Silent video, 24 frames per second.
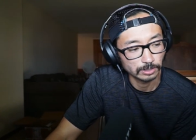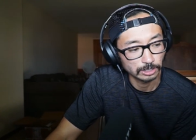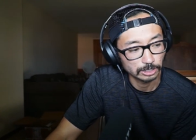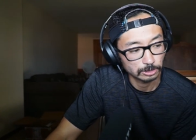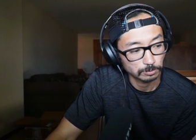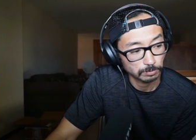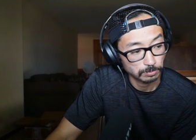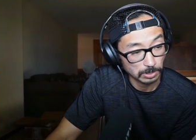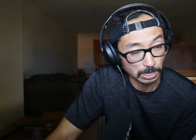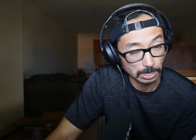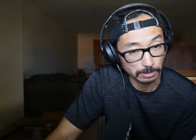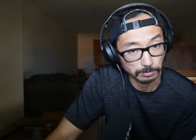it's
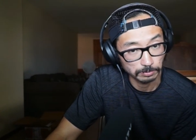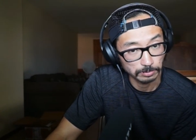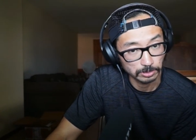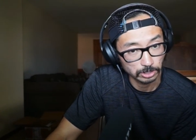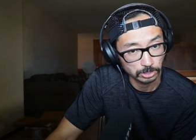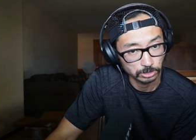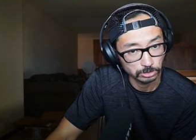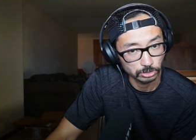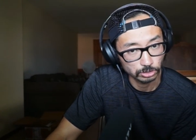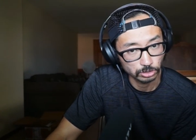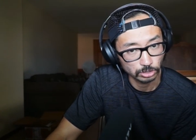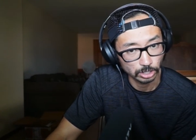probably
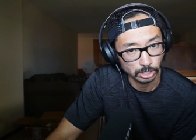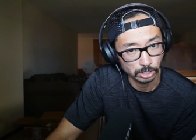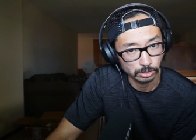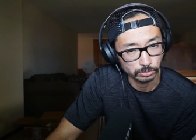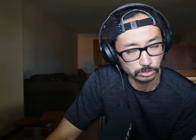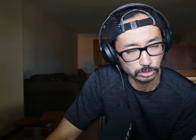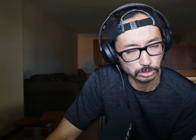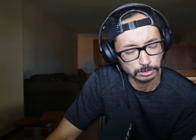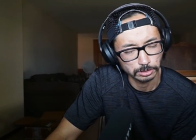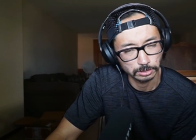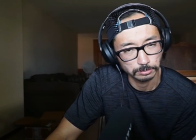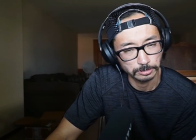because you thought I was
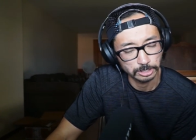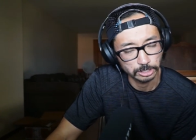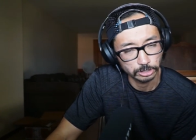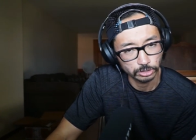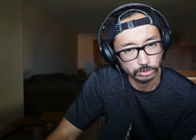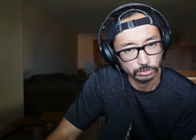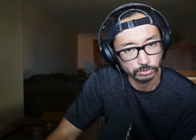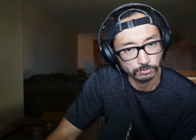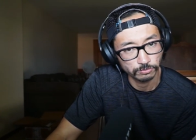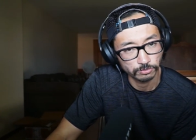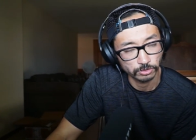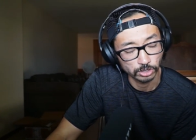a little bit
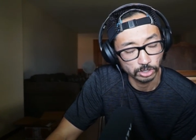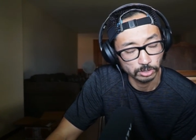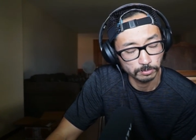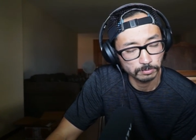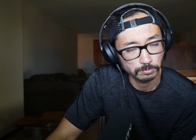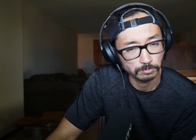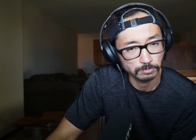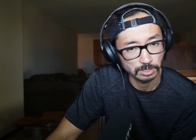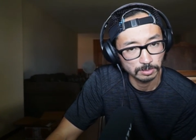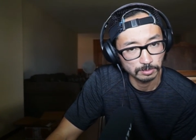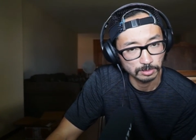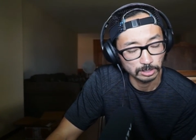too firm,
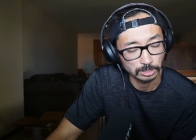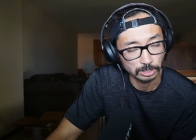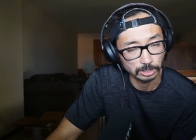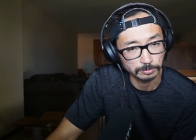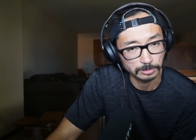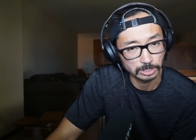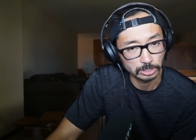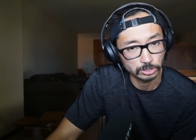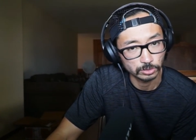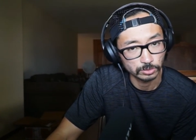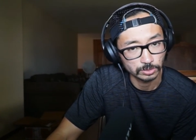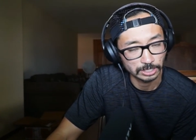maybe a little
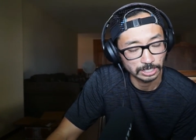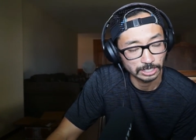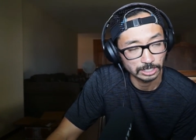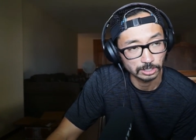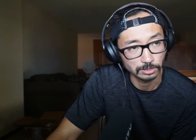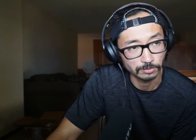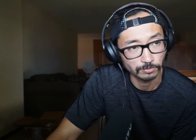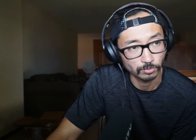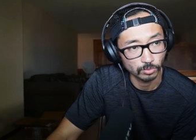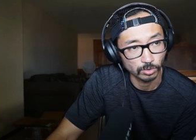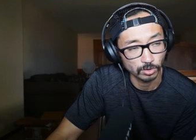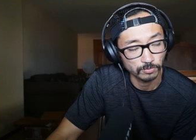bit too tight in the
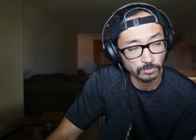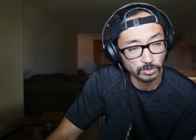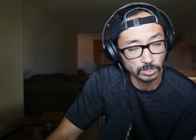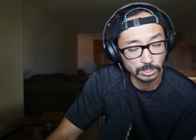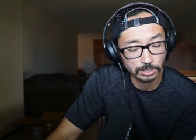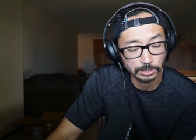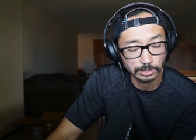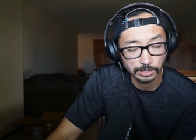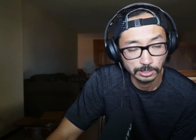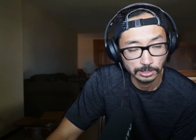forefoot.